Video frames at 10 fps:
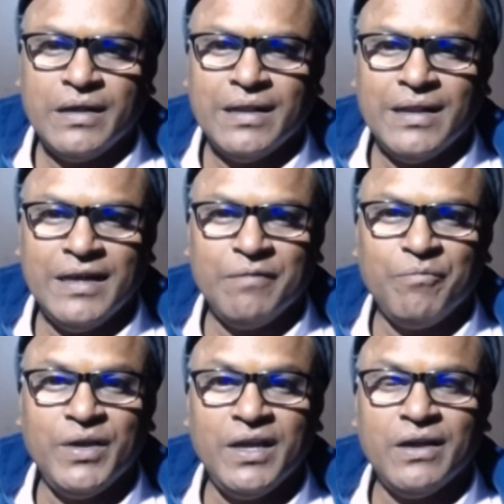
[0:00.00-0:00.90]
Like
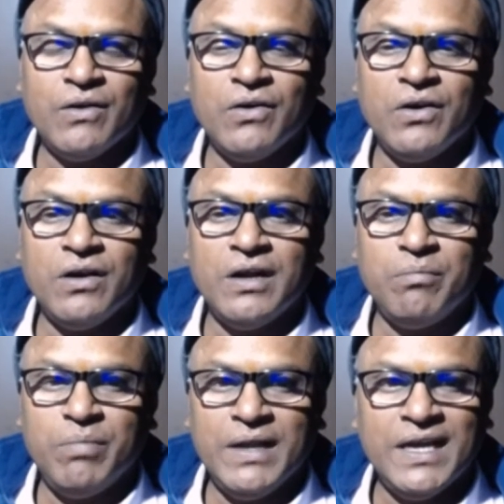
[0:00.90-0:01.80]
may God
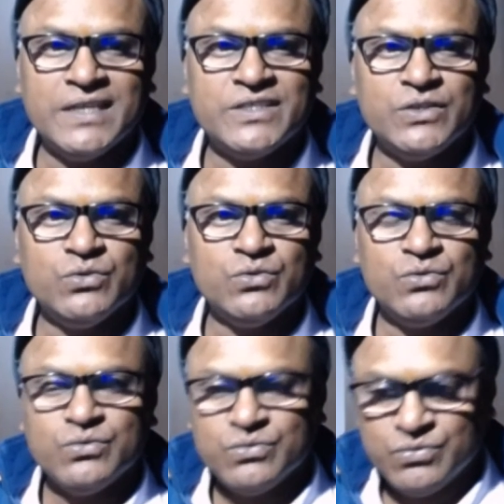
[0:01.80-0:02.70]
bless you